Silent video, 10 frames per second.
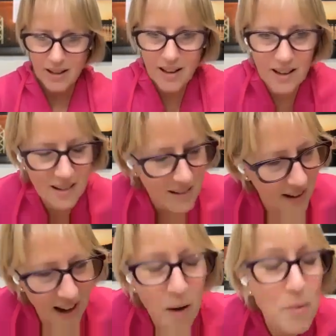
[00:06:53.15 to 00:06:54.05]
and
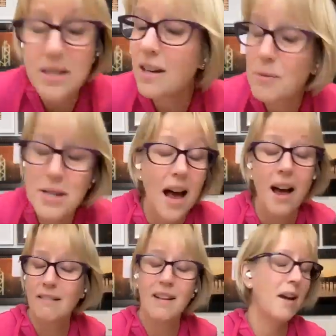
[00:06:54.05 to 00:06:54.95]
it was
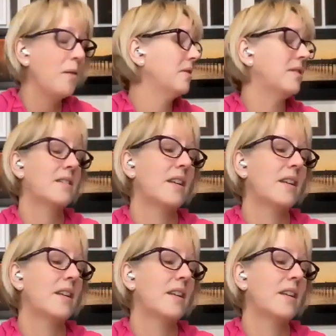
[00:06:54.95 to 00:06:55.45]
hard. It was just,